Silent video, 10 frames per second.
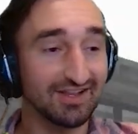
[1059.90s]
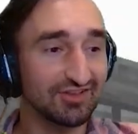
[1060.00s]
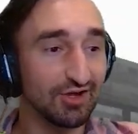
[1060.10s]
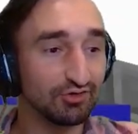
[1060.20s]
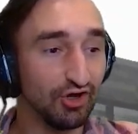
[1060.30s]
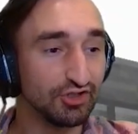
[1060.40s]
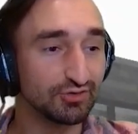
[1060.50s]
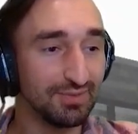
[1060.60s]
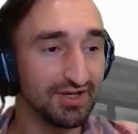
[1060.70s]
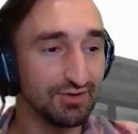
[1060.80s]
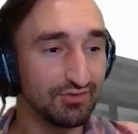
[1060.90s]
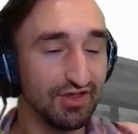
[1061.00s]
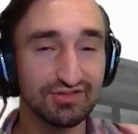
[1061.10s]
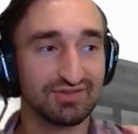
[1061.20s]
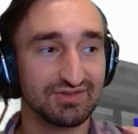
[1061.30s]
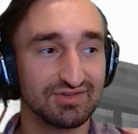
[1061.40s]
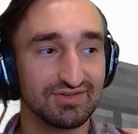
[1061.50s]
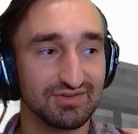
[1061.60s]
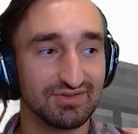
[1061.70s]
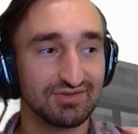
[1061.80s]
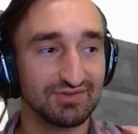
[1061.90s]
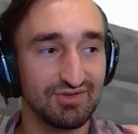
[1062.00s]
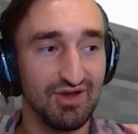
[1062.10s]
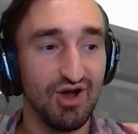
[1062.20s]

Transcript: sounds good. Do you want me to use this? No, no, Jerome.